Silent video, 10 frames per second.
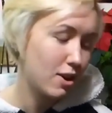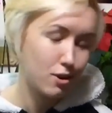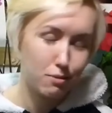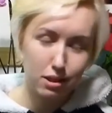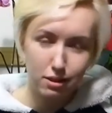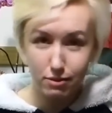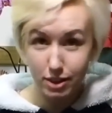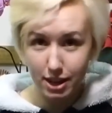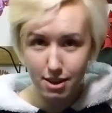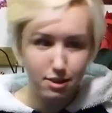or whether it
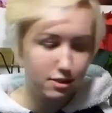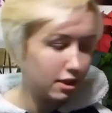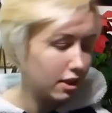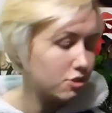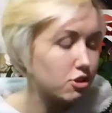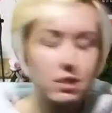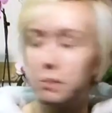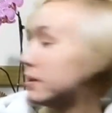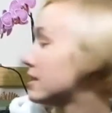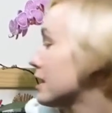really is just a
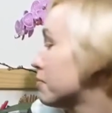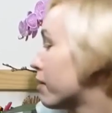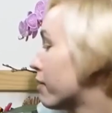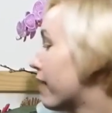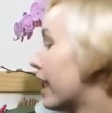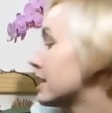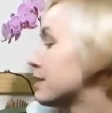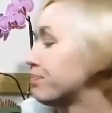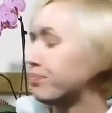placebo effect.